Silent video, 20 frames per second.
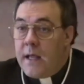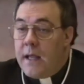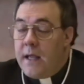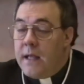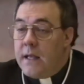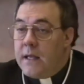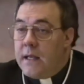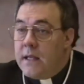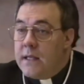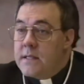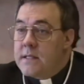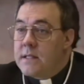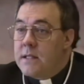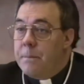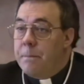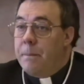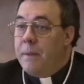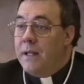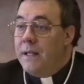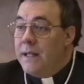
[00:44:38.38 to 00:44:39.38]
It is
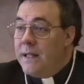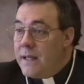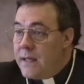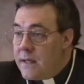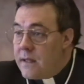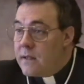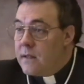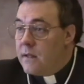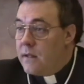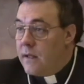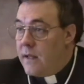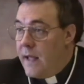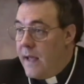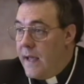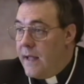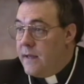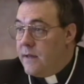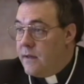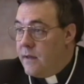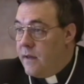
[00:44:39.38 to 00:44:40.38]
the political
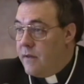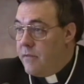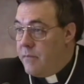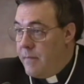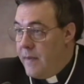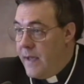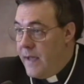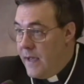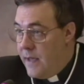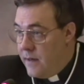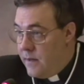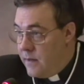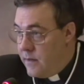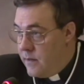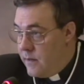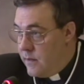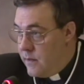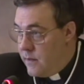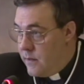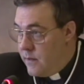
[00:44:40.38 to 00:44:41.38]
end of man,
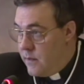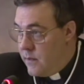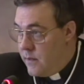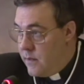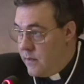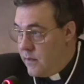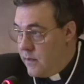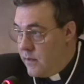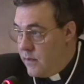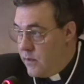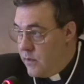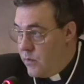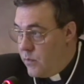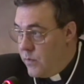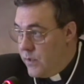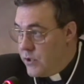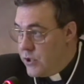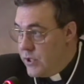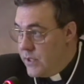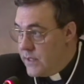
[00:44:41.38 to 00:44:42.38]

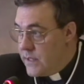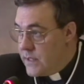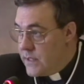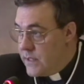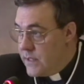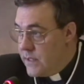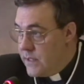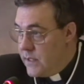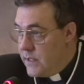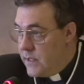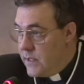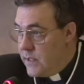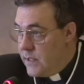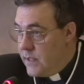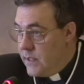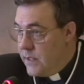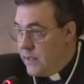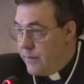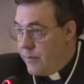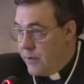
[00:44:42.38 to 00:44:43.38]
which is
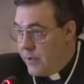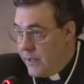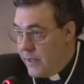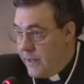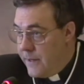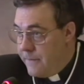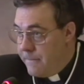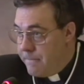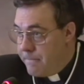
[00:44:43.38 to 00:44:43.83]
liberty.